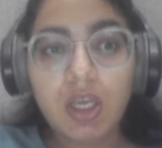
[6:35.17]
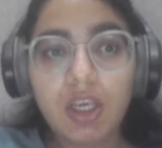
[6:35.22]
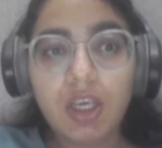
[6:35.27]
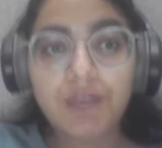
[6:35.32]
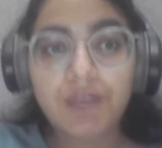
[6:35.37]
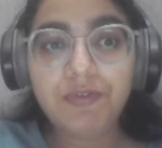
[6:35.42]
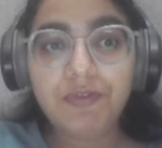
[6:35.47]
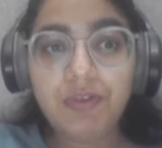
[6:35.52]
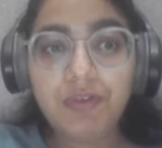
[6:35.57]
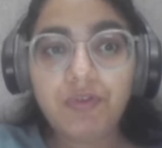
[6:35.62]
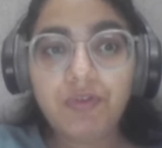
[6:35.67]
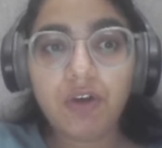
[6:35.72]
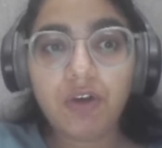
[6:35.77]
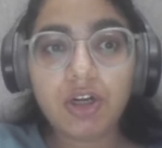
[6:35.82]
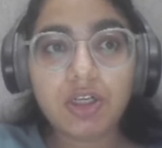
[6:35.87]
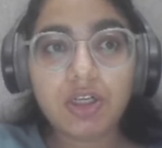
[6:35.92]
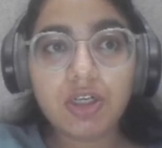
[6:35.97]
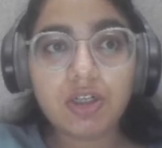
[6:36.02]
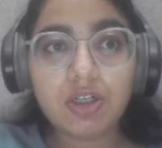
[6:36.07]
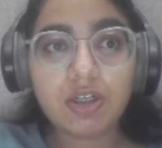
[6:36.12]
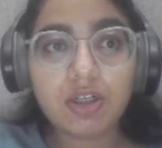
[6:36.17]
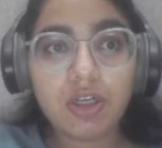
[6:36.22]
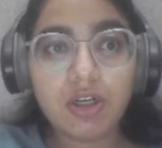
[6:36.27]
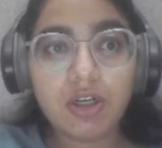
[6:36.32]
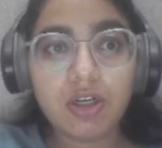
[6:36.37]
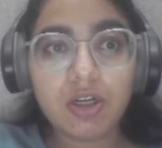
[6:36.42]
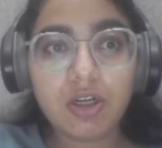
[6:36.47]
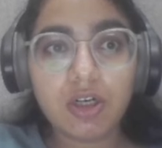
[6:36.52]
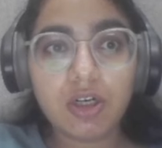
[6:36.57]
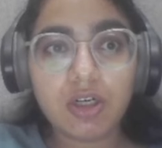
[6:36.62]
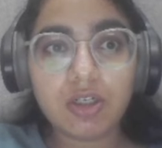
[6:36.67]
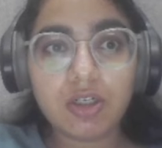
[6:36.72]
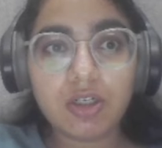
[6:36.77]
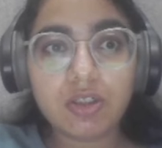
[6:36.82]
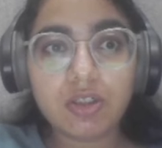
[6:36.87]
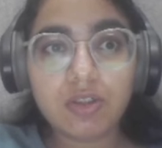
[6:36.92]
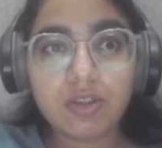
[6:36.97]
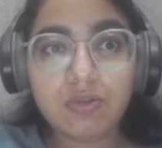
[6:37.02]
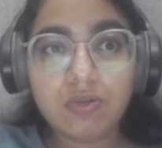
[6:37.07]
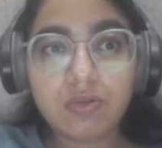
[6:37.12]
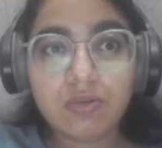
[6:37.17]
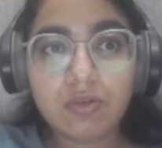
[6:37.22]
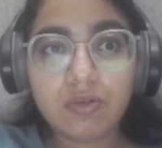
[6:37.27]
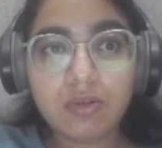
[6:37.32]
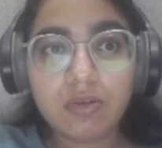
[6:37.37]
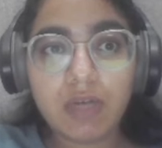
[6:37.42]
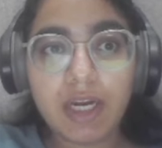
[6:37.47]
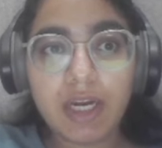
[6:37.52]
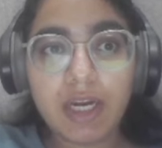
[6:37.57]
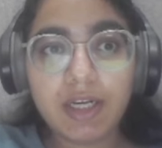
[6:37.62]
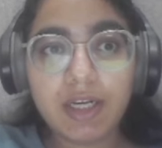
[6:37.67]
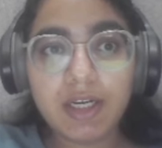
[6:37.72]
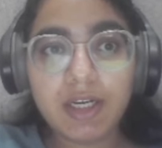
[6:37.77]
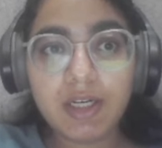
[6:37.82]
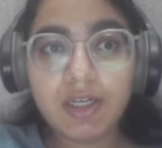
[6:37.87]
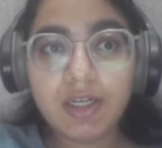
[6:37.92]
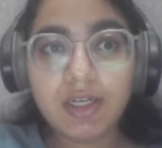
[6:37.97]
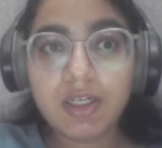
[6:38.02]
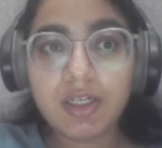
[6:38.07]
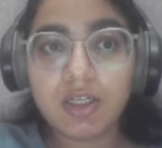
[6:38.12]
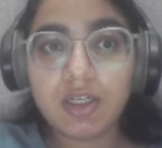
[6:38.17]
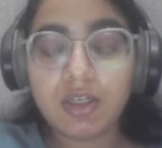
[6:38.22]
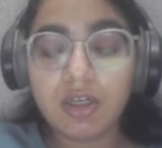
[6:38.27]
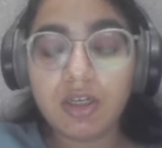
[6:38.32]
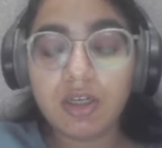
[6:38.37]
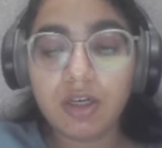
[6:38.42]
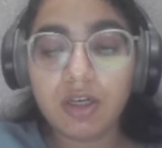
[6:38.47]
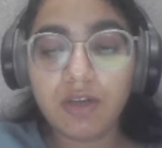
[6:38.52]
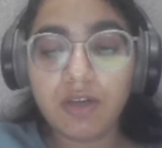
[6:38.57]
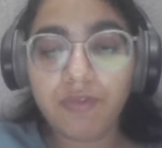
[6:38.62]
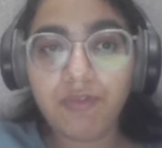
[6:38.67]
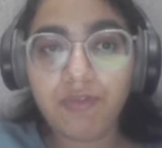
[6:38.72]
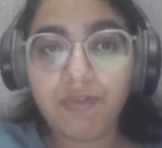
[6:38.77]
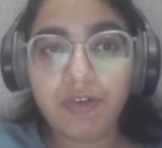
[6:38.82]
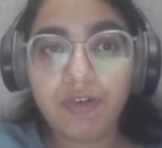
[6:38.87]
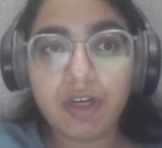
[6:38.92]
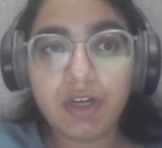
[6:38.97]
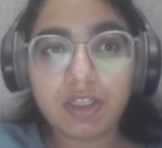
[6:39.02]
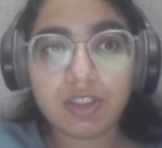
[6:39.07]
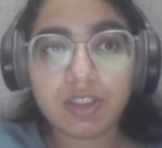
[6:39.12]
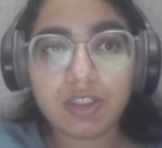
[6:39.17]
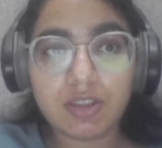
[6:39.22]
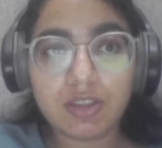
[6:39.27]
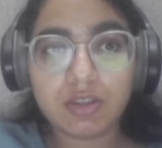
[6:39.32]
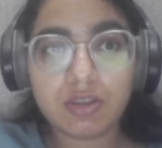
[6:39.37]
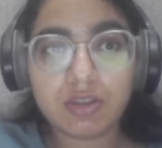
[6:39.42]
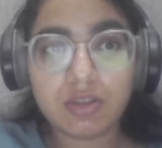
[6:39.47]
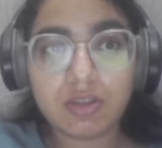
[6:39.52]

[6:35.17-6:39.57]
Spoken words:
if we want to write in different,